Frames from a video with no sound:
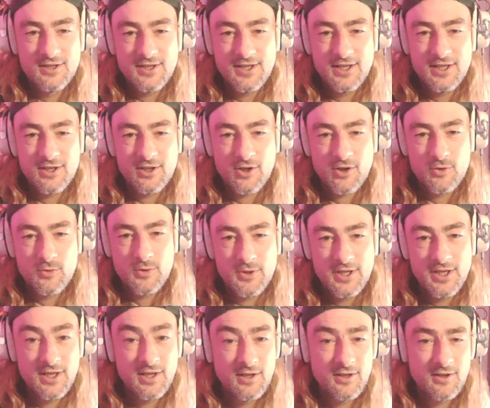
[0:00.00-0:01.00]
There you go.
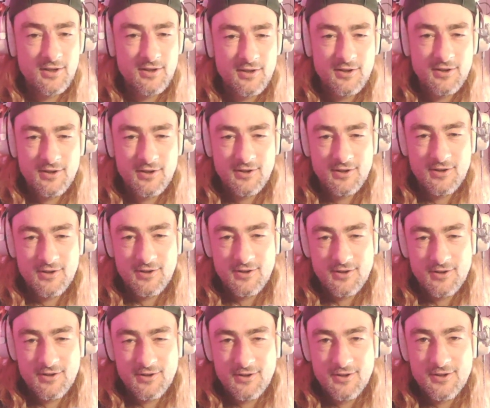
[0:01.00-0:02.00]
Wee.
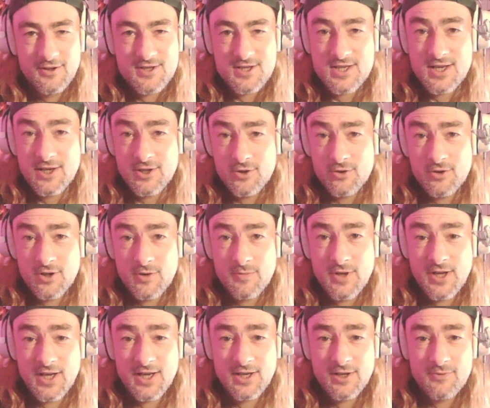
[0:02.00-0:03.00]
So now you're up
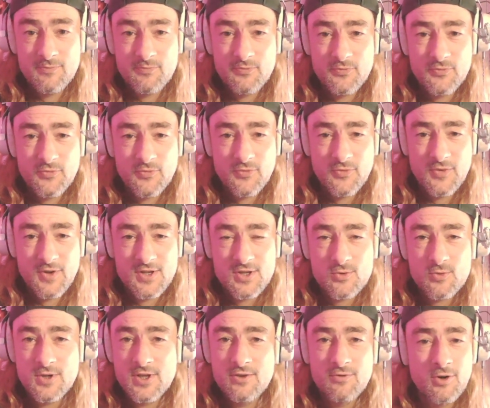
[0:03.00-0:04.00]
there. It's
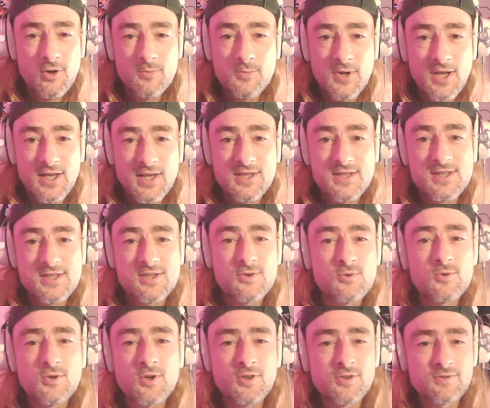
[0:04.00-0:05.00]
all in the wrong place. It's
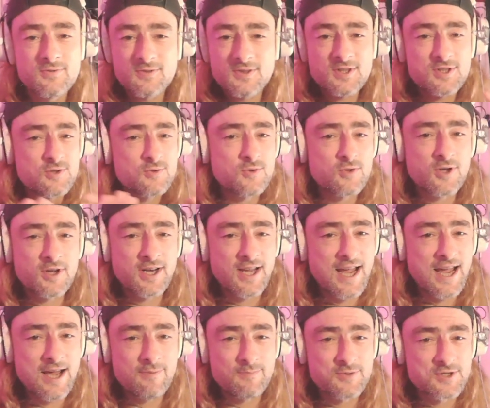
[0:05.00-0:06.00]
all gone
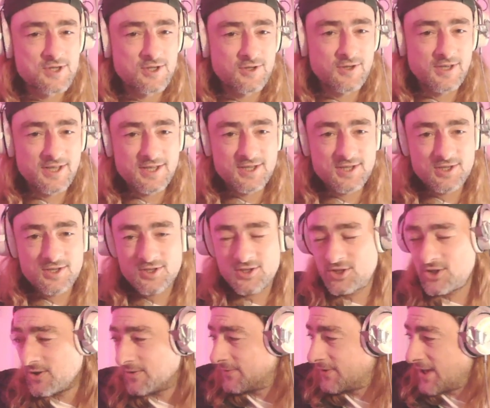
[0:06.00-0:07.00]
absolutely
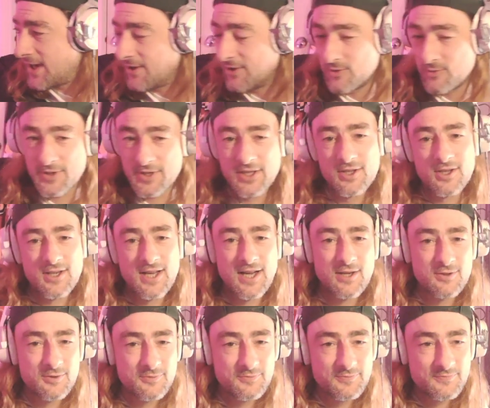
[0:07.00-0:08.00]
chuffed out the window
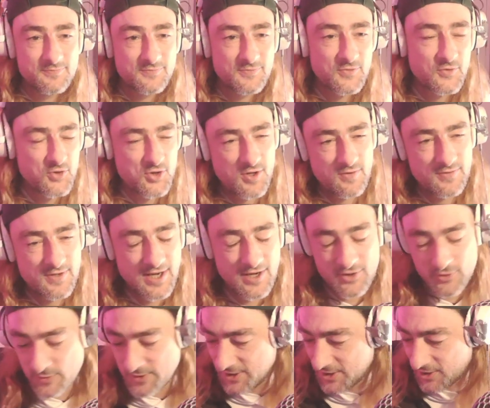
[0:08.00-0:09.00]
now. Chuffed
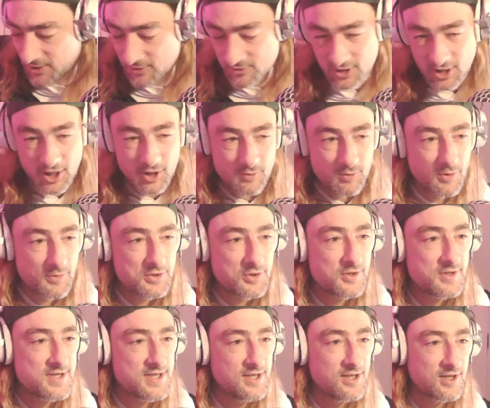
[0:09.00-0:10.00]
out the window. What we're
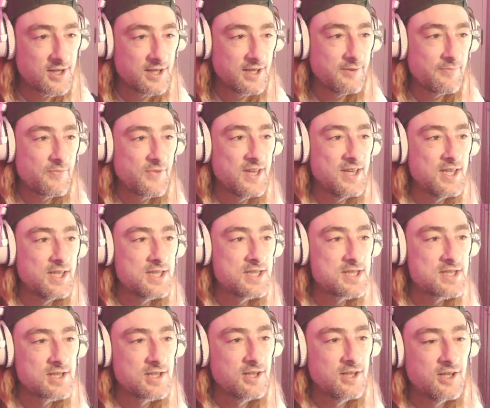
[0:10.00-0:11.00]
doing tonight
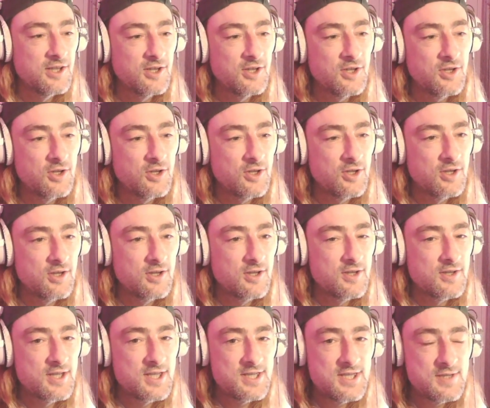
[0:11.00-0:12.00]
is,
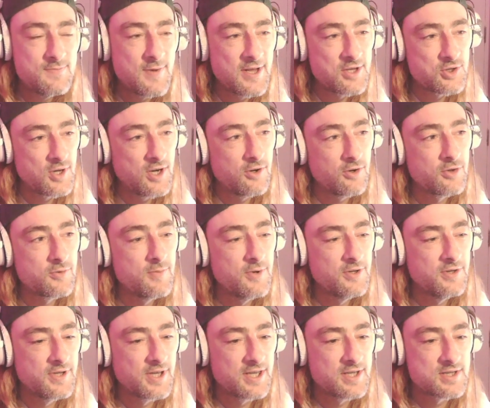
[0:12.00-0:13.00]
this is Mental Health
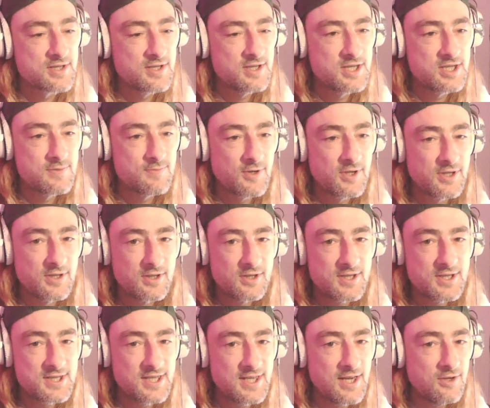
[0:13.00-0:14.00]
Monday. So this is my,
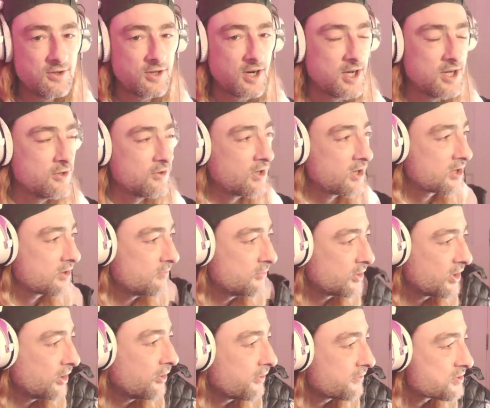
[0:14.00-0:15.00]
see now look, I look like I'm
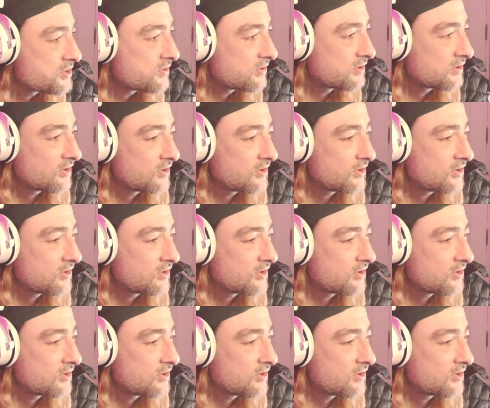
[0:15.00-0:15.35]
looking off